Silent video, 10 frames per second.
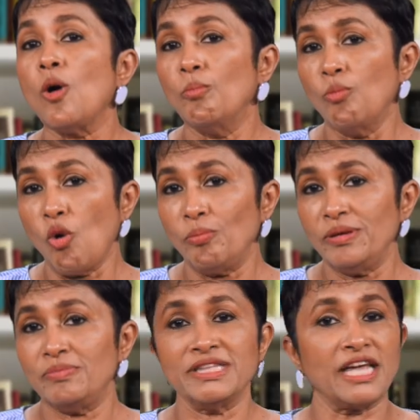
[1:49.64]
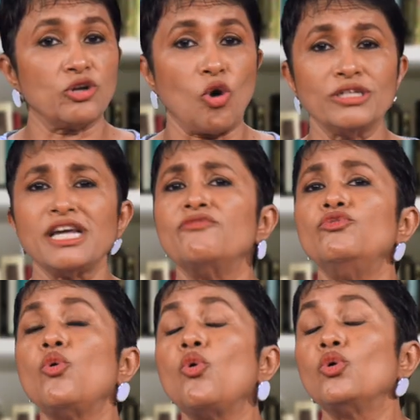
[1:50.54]
More people than not have
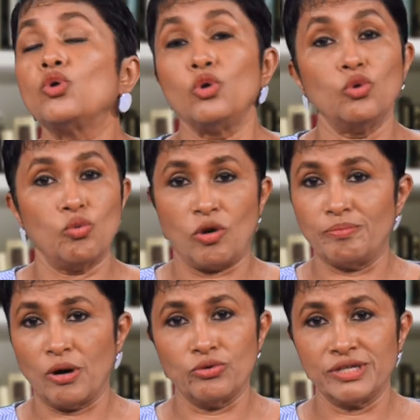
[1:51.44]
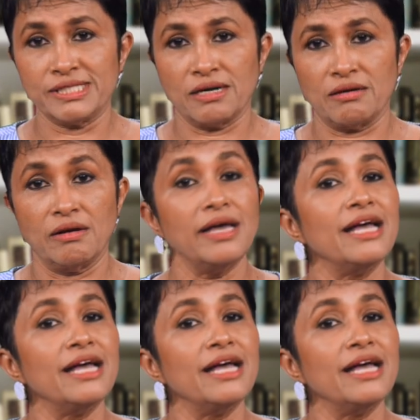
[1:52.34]
no clue what boundaries are